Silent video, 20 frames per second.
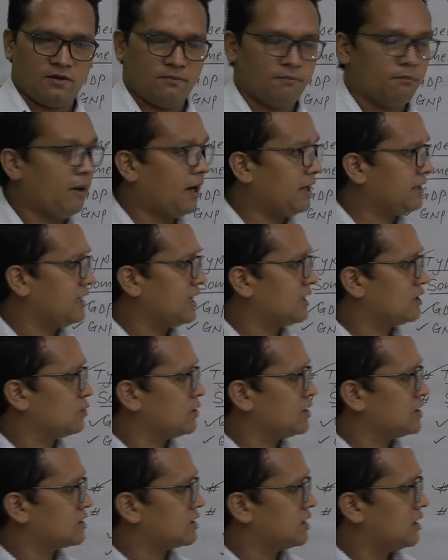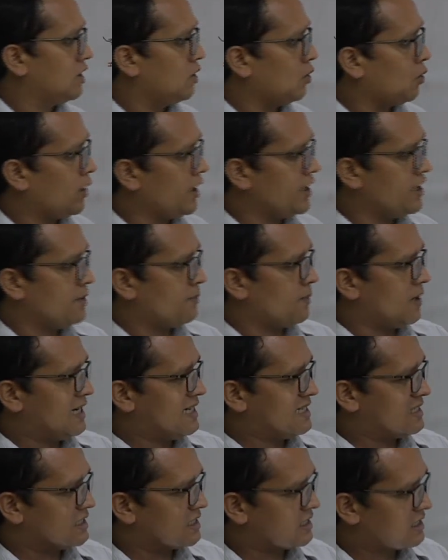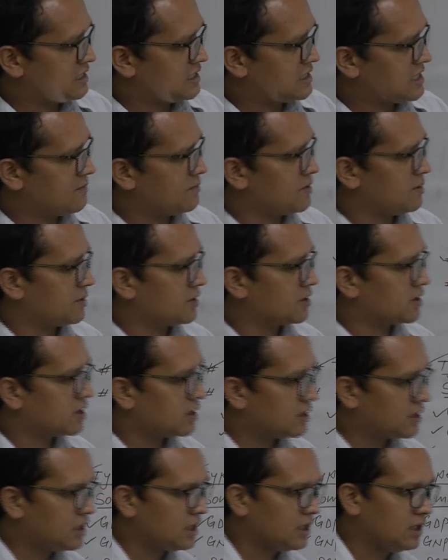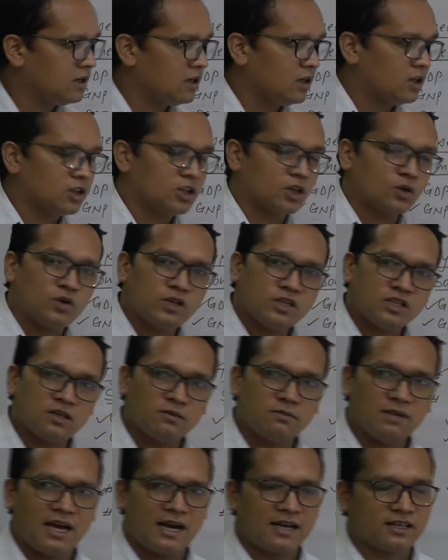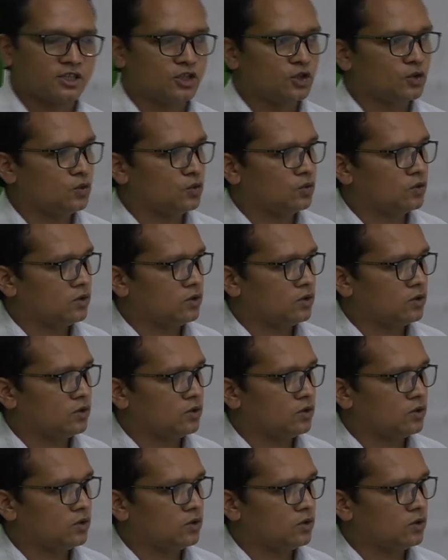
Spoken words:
By that ways, why Nepal is still developing country? The question may ask you,